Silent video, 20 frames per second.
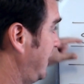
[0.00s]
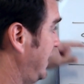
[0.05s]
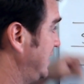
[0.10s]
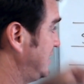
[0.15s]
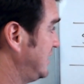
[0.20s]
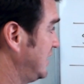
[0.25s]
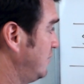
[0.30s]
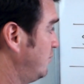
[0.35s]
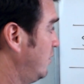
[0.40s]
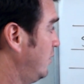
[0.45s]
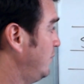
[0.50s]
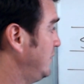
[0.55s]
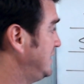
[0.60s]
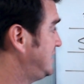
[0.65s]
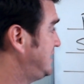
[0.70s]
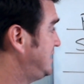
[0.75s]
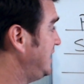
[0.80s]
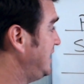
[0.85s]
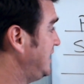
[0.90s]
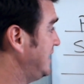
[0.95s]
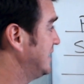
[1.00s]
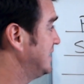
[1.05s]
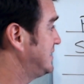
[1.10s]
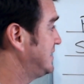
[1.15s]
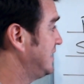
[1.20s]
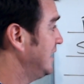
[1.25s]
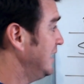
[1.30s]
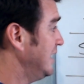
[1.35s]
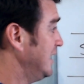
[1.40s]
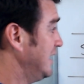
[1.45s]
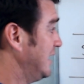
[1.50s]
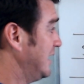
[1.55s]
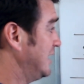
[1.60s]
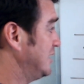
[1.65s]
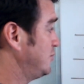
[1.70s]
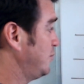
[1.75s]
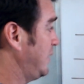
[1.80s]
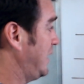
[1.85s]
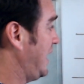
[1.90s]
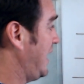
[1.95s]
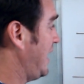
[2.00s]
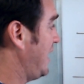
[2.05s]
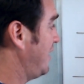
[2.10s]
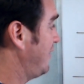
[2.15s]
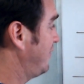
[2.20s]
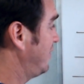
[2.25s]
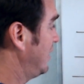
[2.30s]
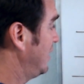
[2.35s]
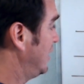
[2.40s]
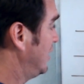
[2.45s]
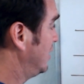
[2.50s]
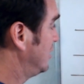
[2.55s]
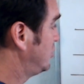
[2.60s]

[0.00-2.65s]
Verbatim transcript: patient, what we see is, is we have